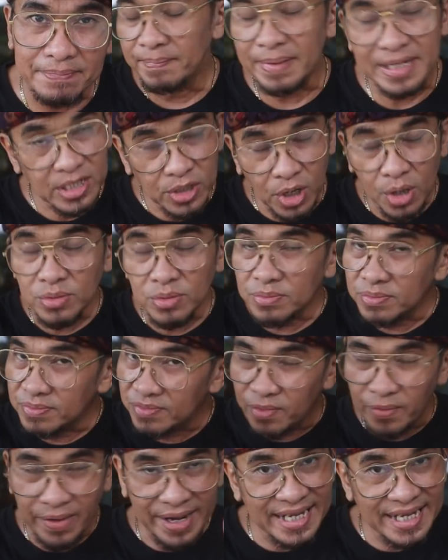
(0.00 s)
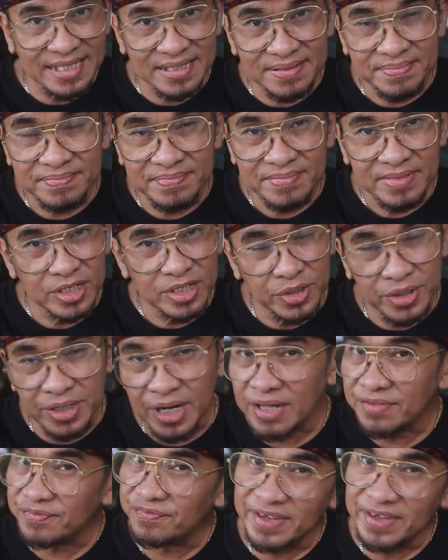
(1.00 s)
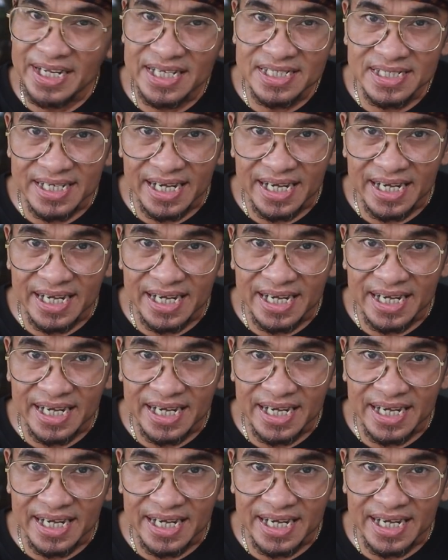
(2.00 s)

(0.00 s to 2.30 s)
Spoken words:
But no, wait. You're not finished